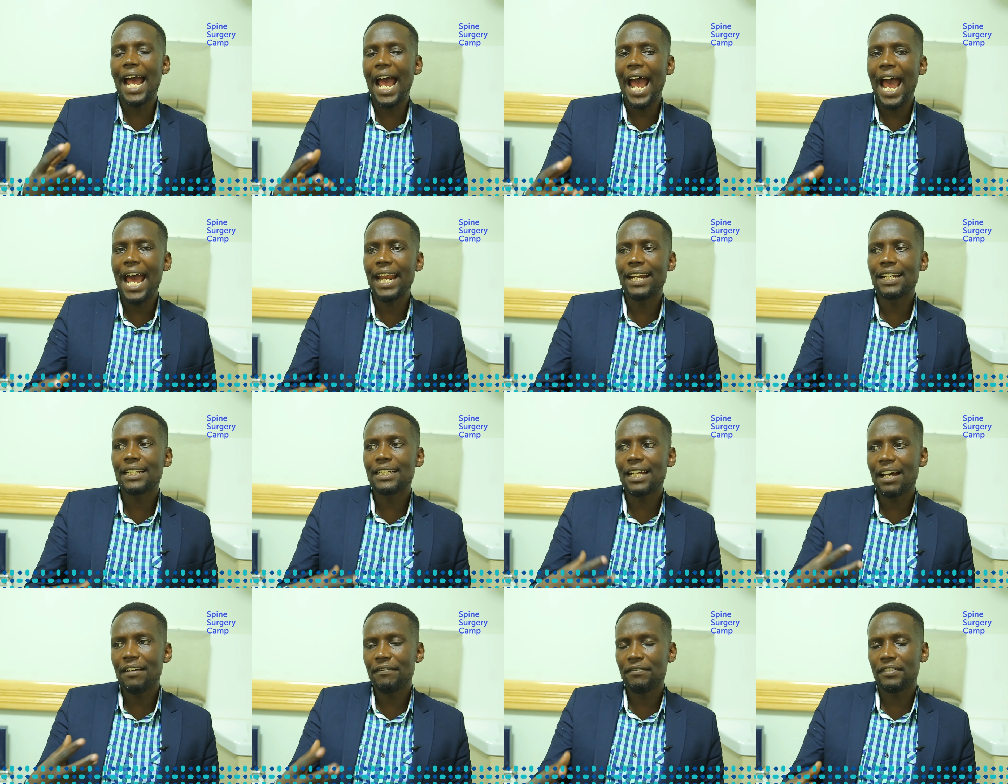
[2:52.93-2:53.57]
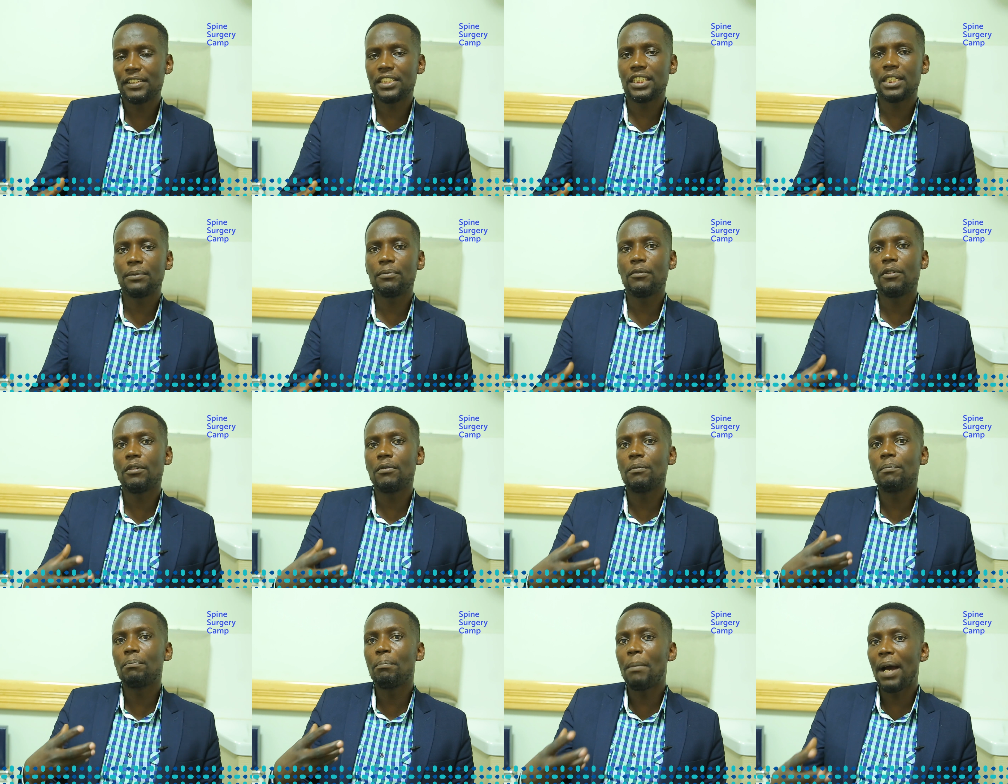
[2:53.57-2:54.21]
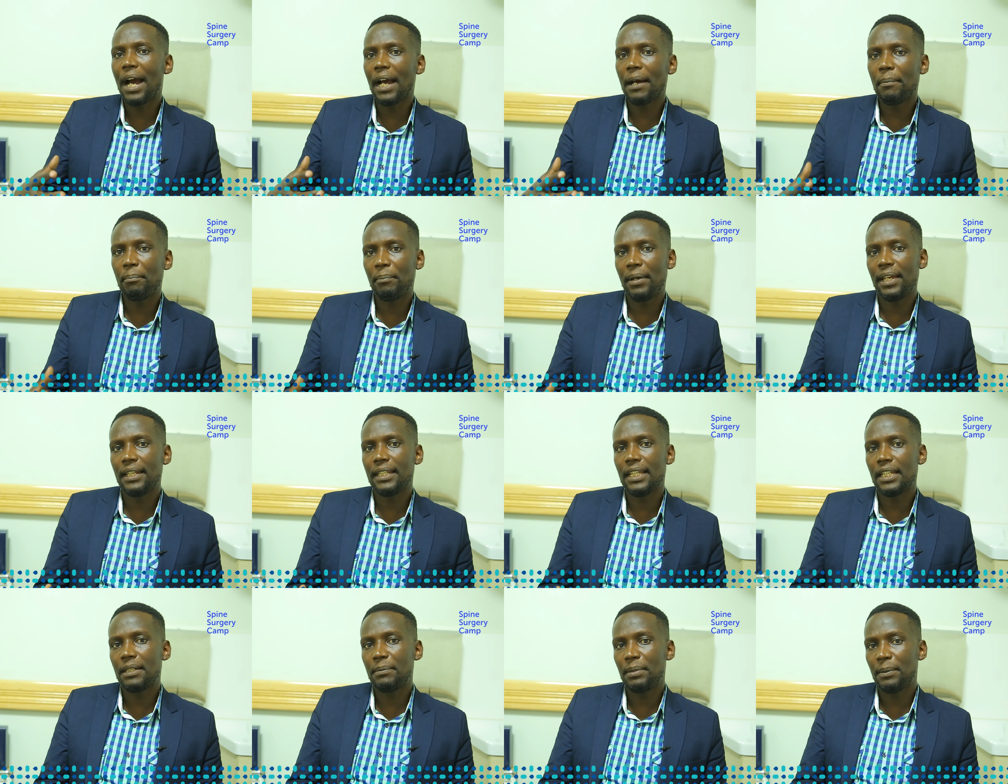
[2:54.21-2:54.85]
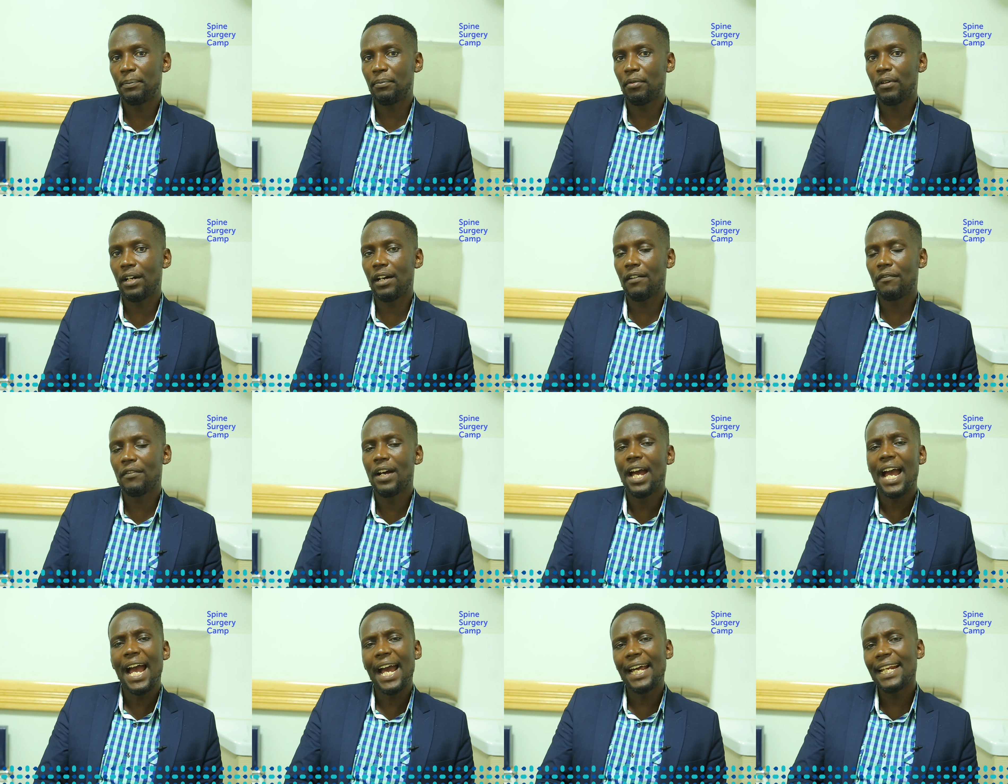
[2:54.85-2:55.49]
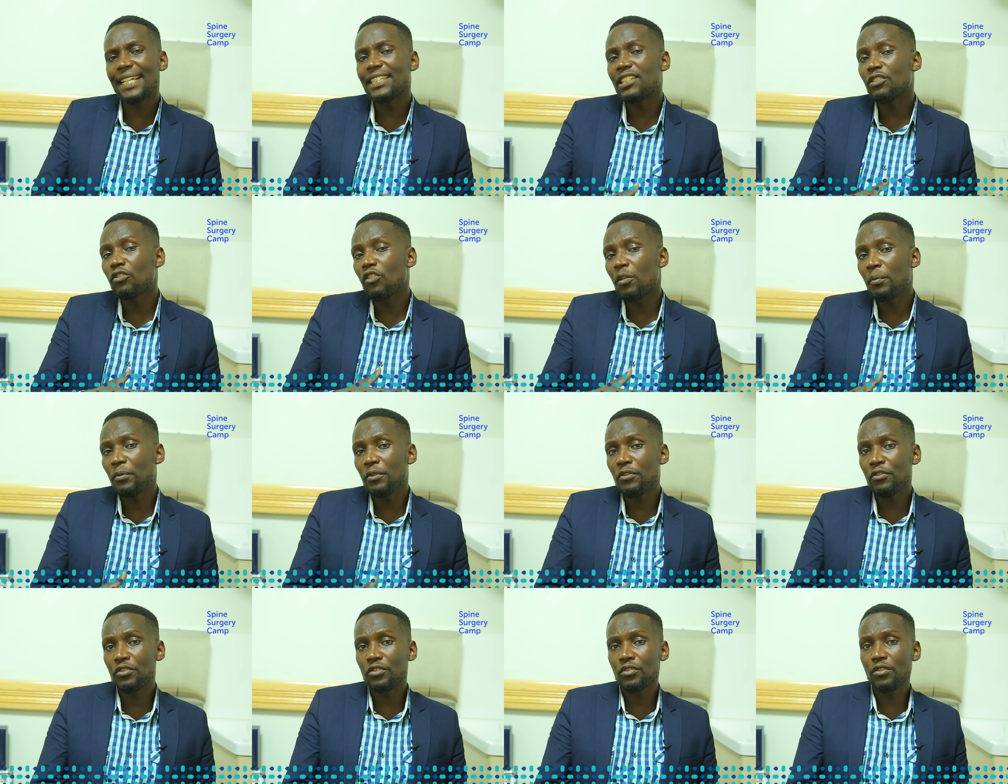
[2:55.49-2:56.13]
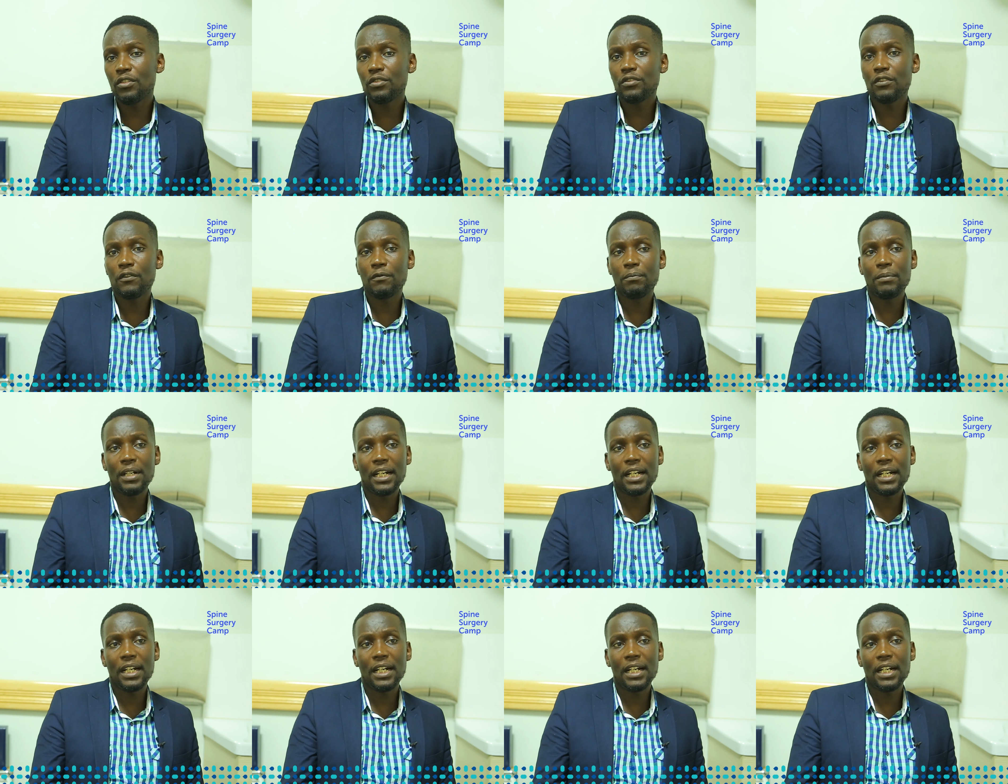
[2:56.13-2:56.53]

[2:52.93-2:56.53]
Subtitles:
uncomfortable back pain that people have. And that's the commonest cause of